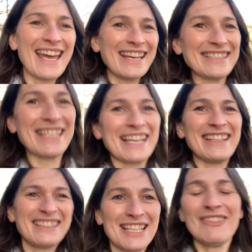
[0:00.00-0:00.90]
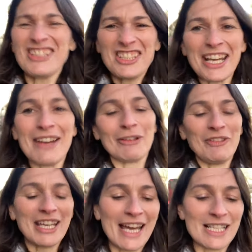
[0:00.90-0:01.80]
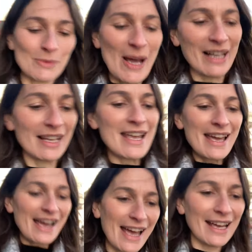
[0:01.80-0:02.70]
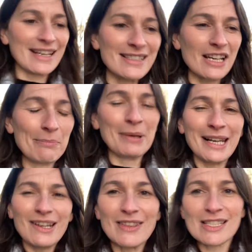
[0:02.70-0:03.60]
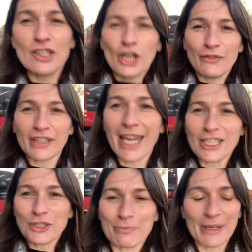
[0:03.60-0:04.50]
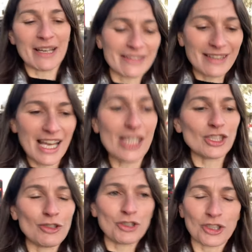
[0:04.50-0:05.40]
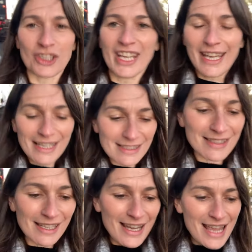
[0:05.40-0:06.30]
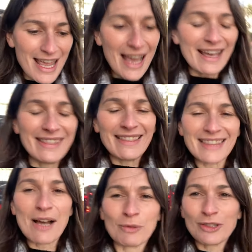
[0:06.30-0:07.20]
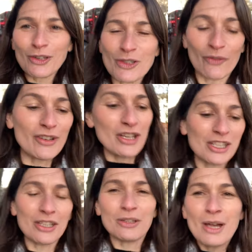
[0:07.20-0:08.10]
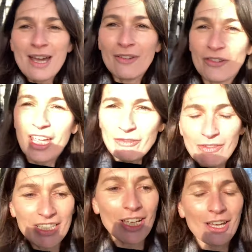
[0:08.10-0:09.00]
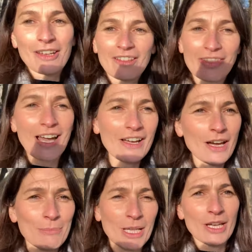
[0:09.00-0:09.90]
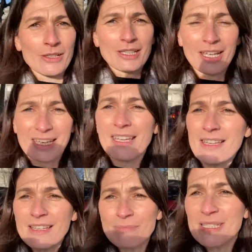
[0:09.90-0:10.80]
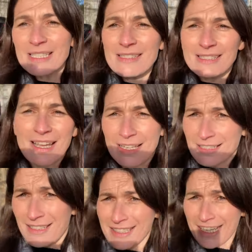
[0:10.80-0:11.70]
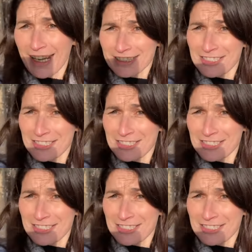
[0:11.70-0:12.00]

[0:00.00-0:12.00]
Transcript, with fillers: and uh, give it a share if you can as well and I believe there's a notification button that you should hit and then that will notify you for every video that I upload. Here comes the sun, little